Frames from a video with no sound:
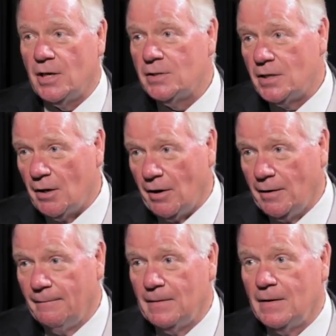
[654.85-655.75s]
Chase Carey.
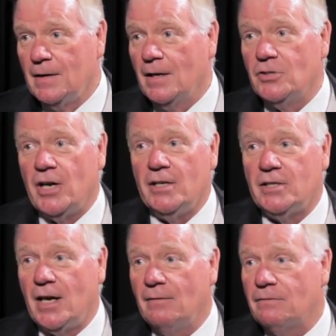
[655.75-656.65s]
And Chase
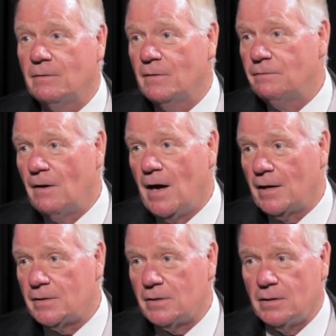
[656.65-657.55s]
came from the
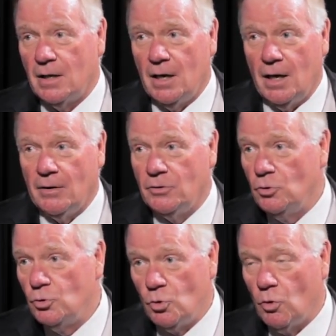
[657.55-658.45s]
Fox uh,
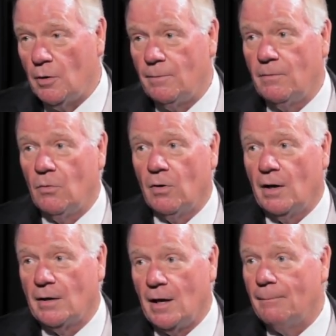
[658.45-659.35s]
News Corp
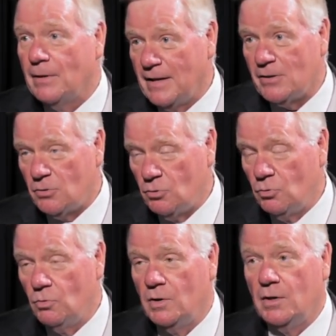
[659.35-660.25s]
uh, company. That's
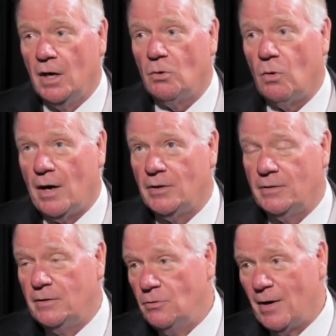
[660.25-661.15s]
who acquired
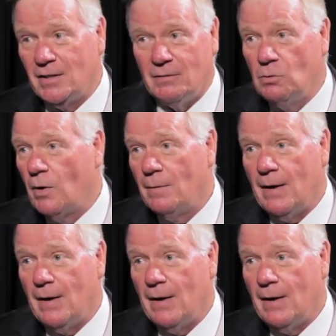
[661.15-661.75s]
DirecTV way